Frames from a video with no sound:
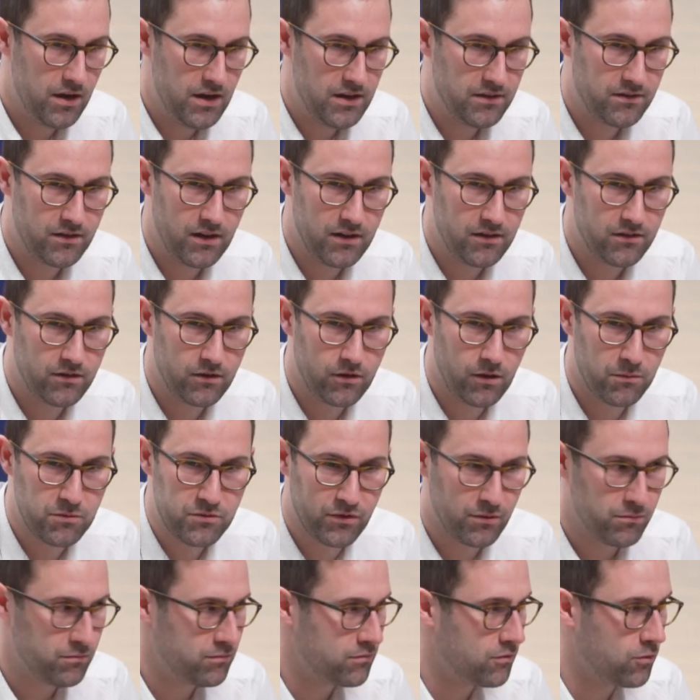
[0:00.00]
It comes
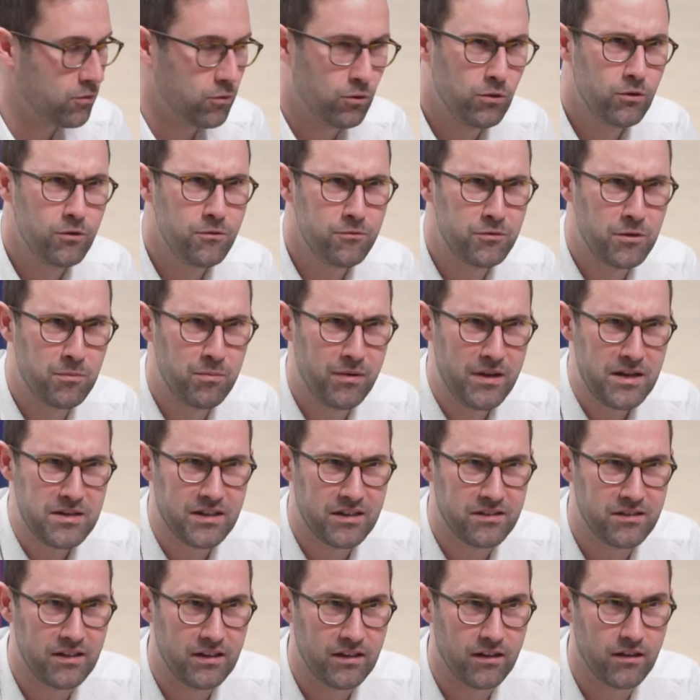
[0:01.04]
from all over the place,
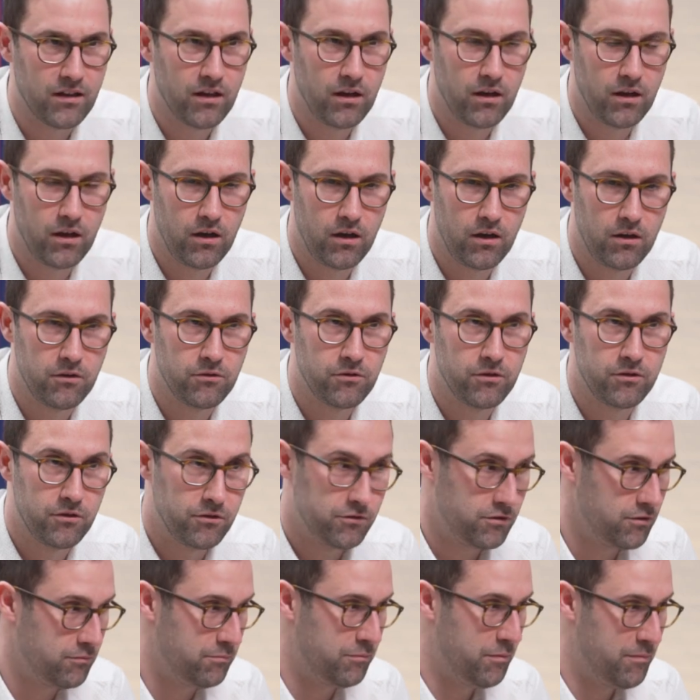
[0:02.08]
I think.
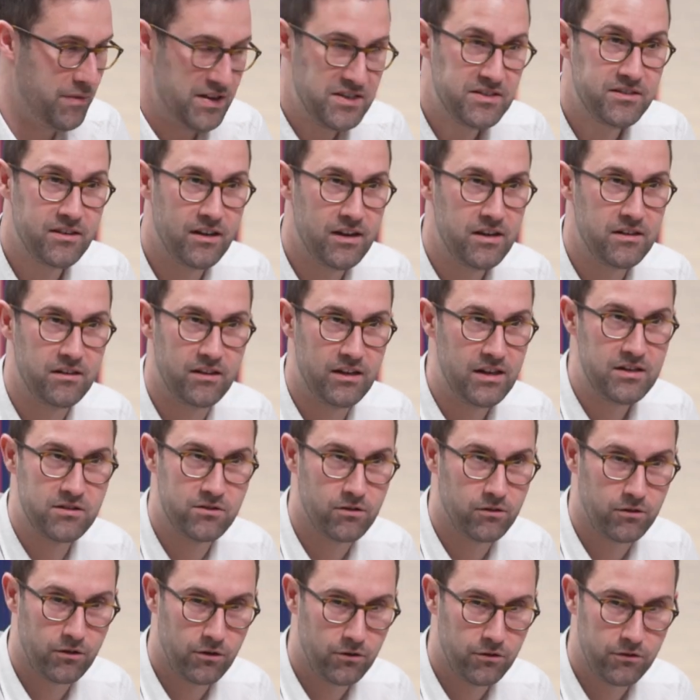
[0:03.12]
The best
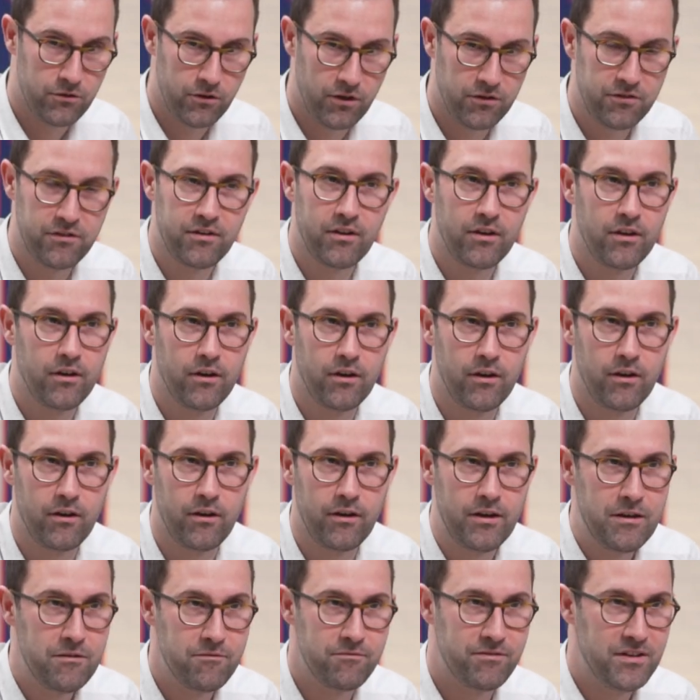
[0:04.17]
ideas are not
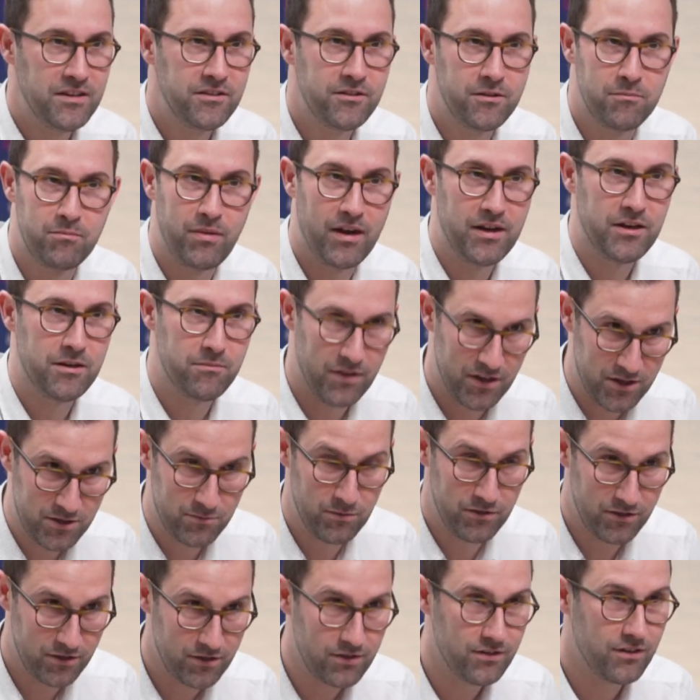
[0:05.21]
invented by the
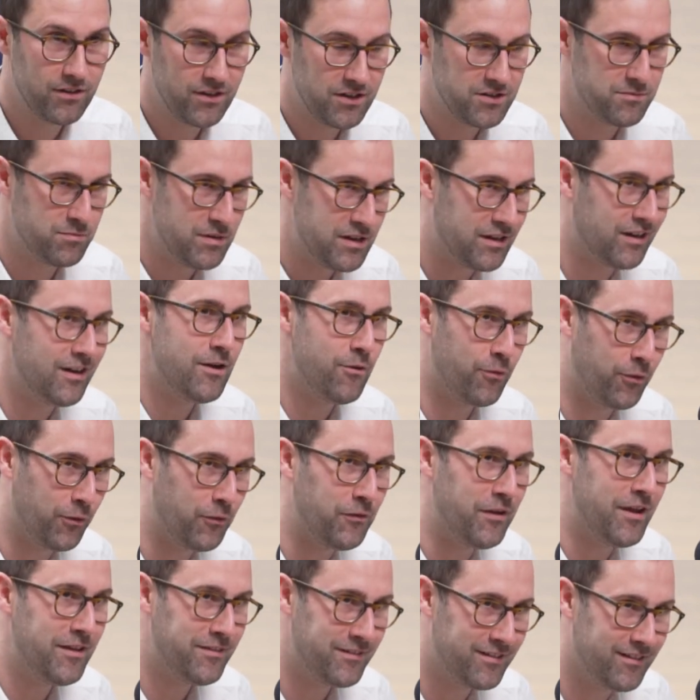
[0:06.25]
management, let's be clear
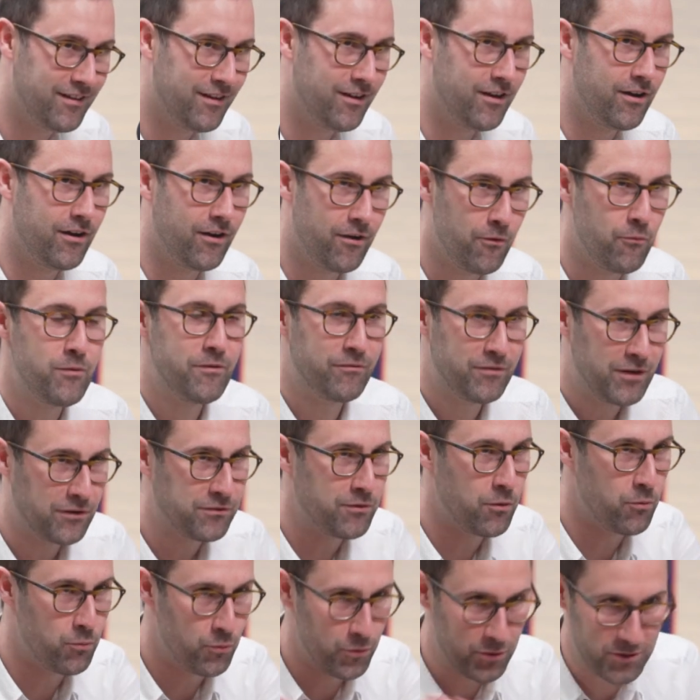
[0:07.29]
on that. We've
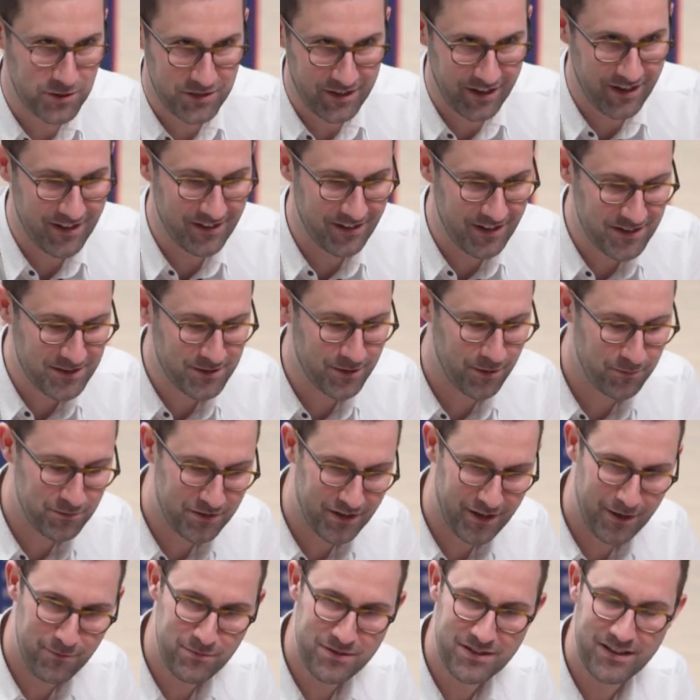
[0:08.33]
got the worst ideas
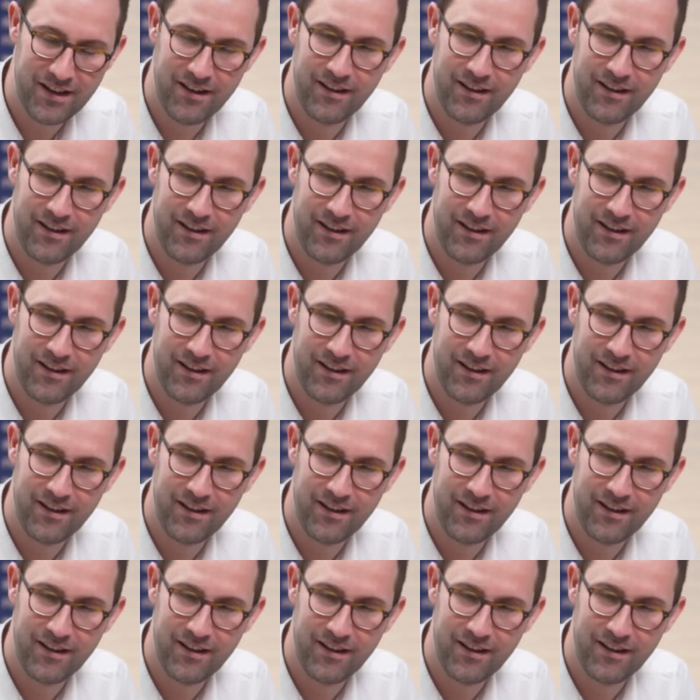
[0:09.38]
sometimes.